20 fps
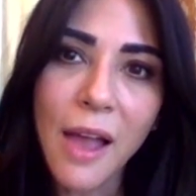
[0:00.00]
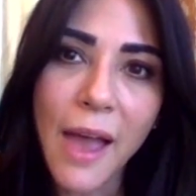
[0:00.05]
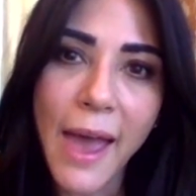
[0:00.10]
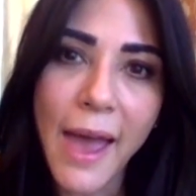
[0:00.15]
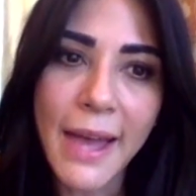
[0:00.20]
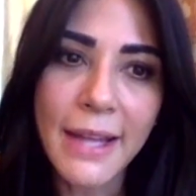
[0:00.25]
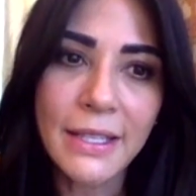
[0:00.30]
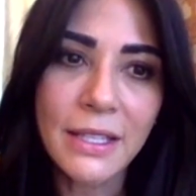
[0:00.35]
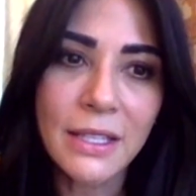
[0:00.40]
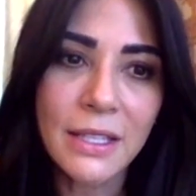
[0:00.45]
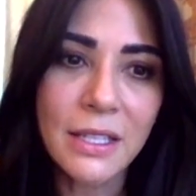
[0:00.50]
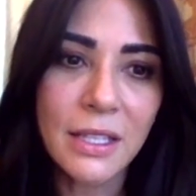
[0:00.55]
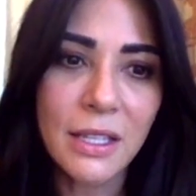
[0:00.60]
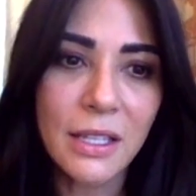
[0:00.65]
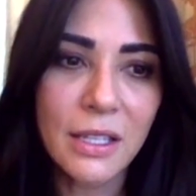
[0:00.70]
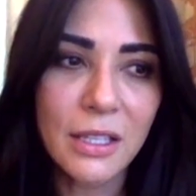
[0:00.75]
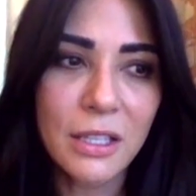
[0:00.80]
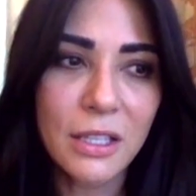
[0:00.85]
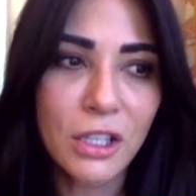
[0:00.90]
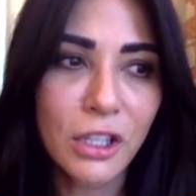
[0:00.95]
And,
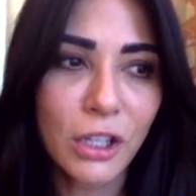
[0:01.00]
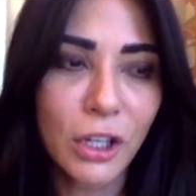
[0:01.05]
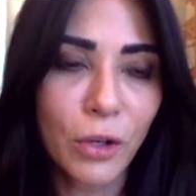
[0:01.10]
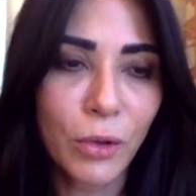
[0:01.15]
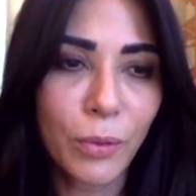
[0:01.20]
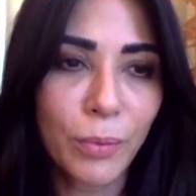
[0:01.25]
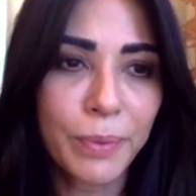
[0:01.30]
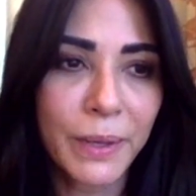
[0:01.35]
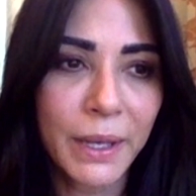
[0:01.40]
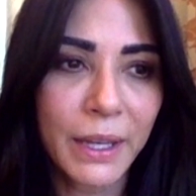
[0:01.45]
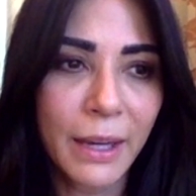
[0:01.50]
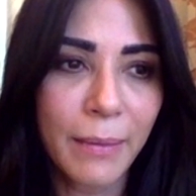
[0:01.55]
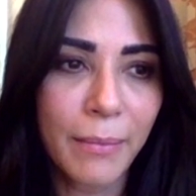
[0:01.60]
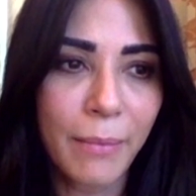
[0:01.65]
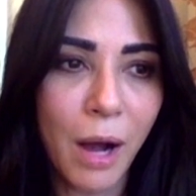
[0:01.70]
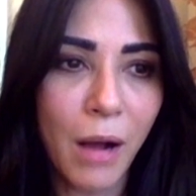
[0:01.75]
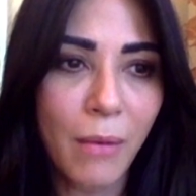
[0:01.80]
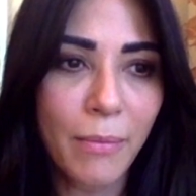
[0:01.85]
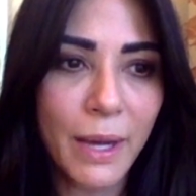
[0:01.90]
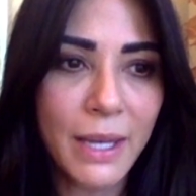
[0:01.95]
you know, being a
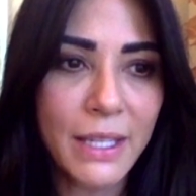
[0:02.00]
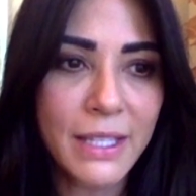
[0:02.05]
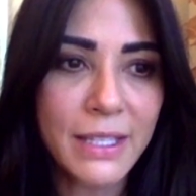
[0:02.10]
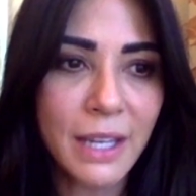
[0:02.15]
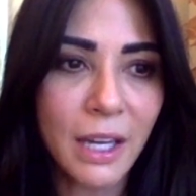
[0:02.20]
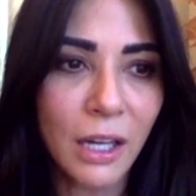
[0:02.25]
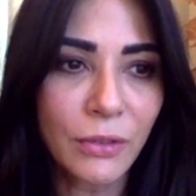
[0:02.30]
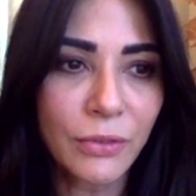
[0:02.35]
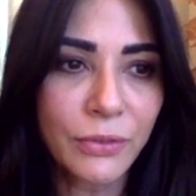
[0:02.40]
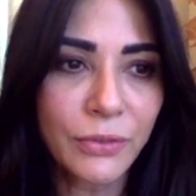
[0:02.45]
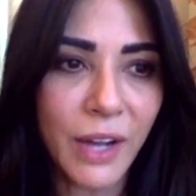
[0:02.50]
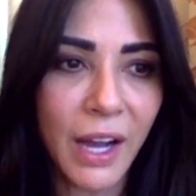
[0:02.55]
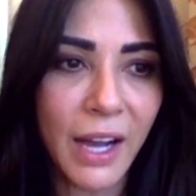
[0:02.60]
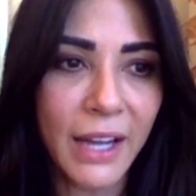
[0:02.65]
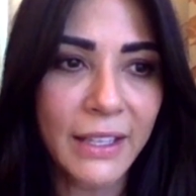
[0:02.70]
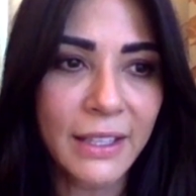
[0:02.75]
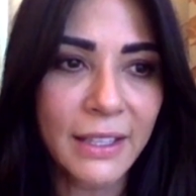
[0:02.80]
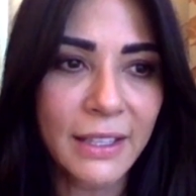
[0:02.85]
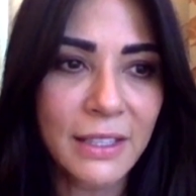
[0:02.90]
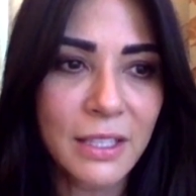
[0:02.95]
mom myself,
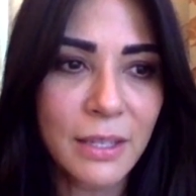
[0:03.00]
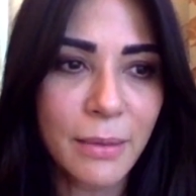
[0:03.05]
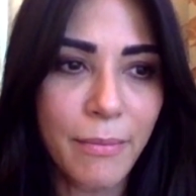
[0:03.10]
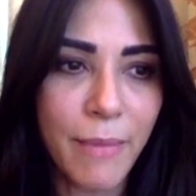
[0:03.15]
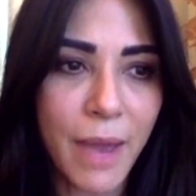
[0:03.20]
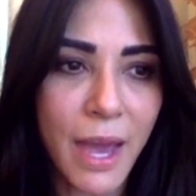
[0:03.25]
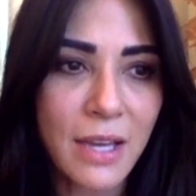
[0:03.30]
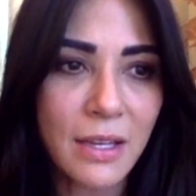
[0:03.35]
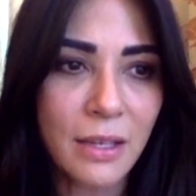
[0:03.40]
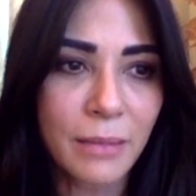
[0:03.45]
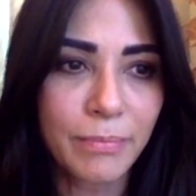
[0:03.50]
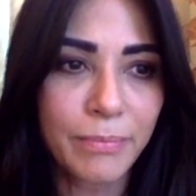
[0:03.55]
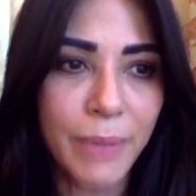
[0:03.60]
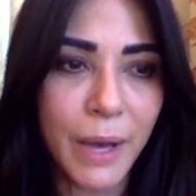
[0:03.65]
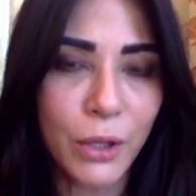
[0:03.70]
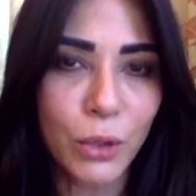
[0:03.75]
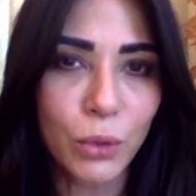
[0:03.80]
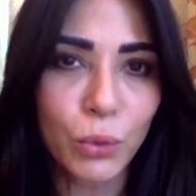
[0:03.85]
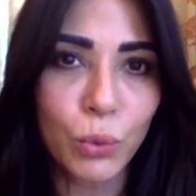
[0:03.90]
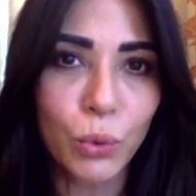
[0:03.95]
I need to make a
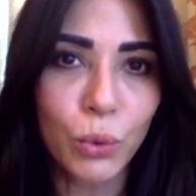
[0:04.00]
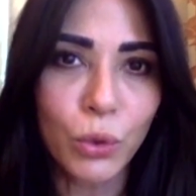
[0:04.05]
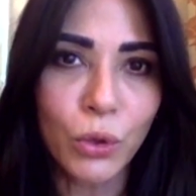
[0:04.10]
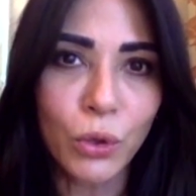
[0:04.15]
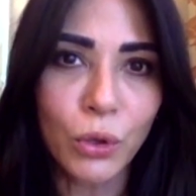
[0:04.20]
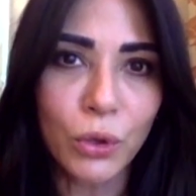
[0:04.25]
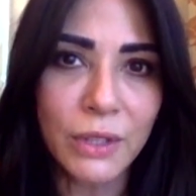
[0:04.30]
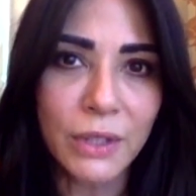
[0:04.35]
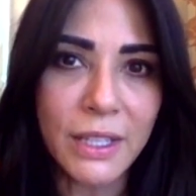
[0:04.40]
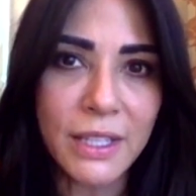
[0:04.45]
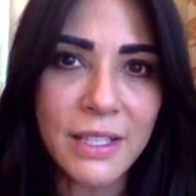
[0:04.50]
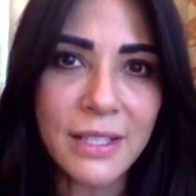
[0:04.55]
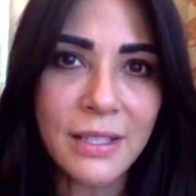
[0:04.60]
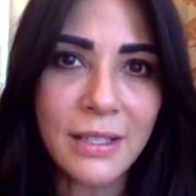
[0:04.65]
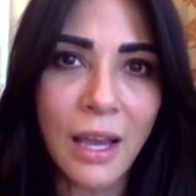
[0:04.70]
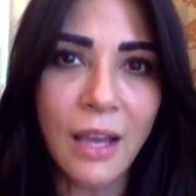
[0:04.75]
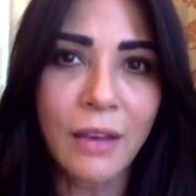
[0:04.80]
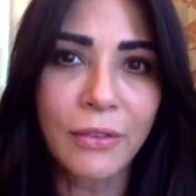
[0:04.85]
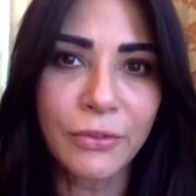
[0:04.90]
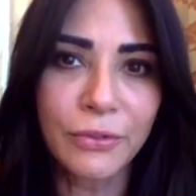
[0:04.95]
better world that's
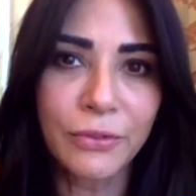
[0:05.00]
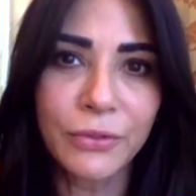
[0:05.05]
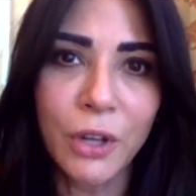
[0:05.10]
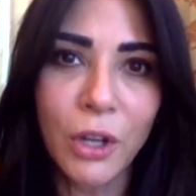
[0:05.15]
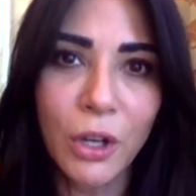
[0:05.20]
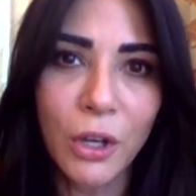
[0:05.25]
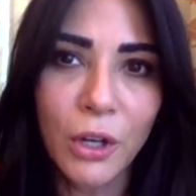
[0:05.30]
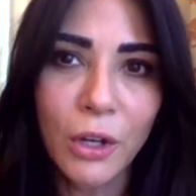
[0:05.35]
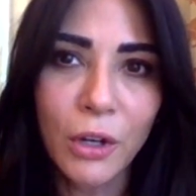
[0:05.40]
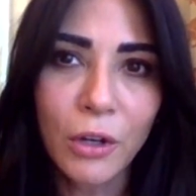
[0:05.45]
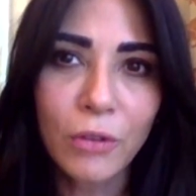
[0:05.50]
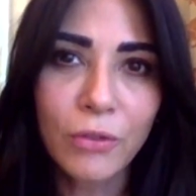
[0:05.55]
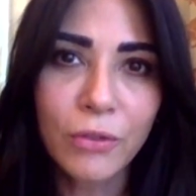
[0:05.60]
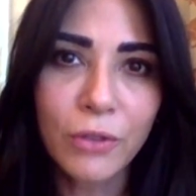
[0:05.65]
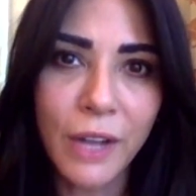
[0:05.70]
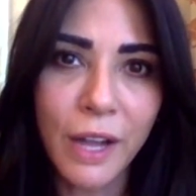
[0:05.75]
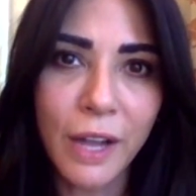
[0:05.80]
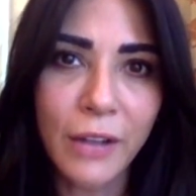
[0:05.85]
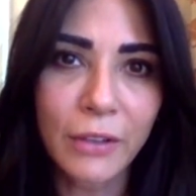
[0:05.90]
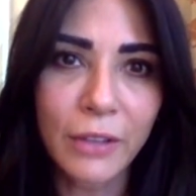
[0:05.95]
safe
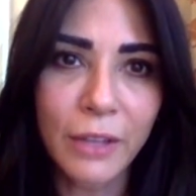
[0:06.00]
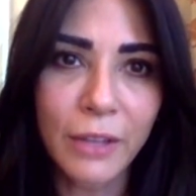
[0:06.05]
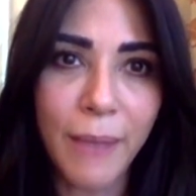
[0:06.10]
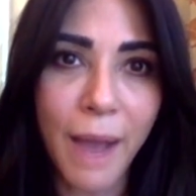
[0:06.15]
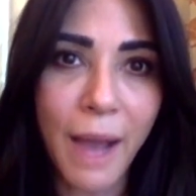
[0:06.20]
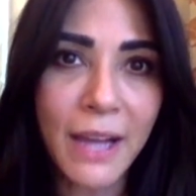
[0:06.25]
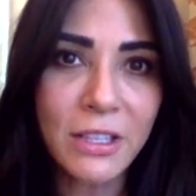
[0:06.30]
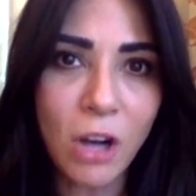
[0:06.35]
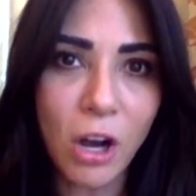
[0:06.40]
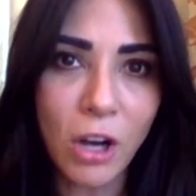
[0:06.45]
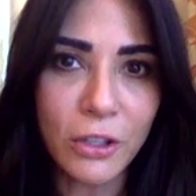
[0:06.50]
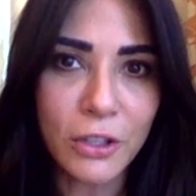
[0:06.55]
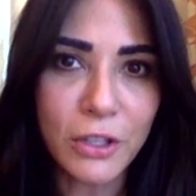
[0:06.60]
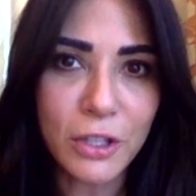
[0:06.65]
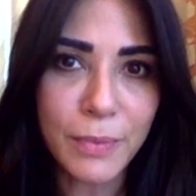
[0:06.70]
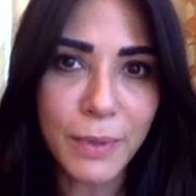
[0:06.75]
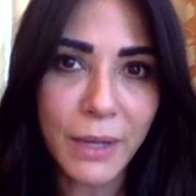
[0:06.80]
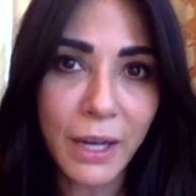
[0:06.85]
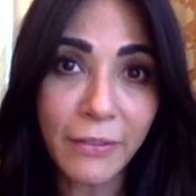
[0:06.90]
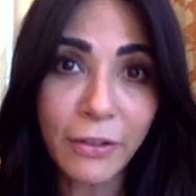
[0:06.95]
for not only my
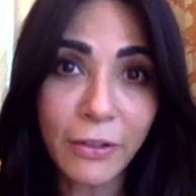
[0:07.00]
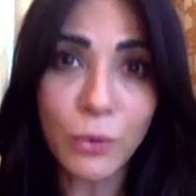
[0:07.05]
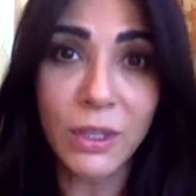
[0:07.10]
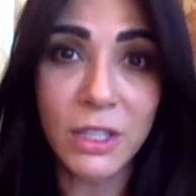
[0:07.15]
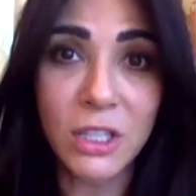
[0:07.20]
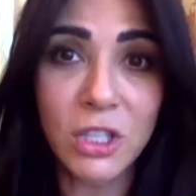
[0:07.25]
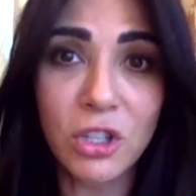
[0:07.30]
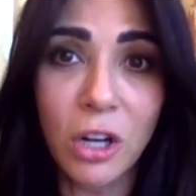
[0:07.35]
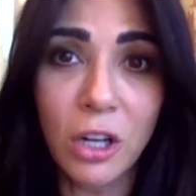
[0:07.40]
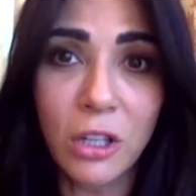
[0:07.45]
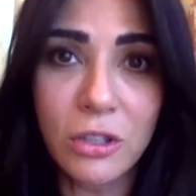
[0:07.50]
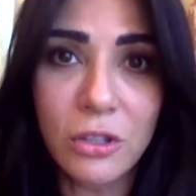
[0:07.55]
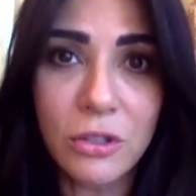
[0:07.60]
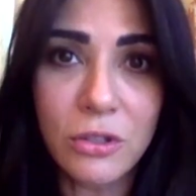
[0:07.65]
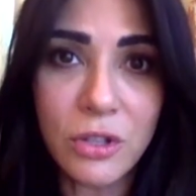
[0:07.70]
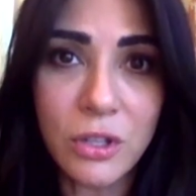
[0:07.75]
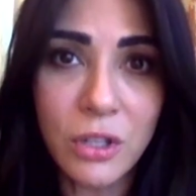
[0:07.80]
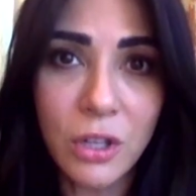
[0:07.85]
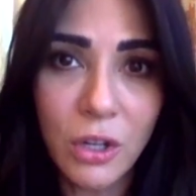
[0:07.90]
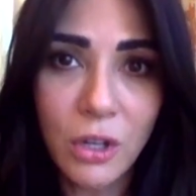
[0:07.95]
daughters, but everyone's
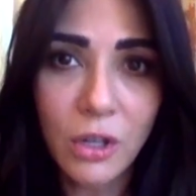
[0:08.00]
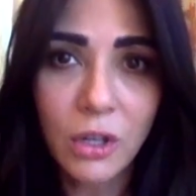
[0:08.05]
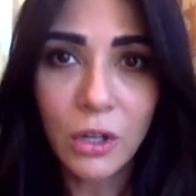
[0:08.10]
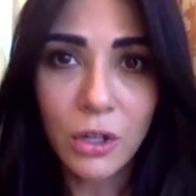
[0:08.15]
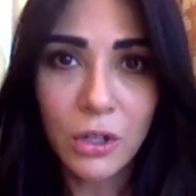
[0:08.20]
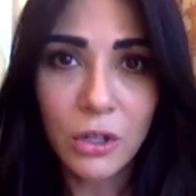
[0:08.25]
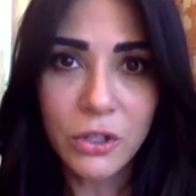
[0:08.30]
daughters.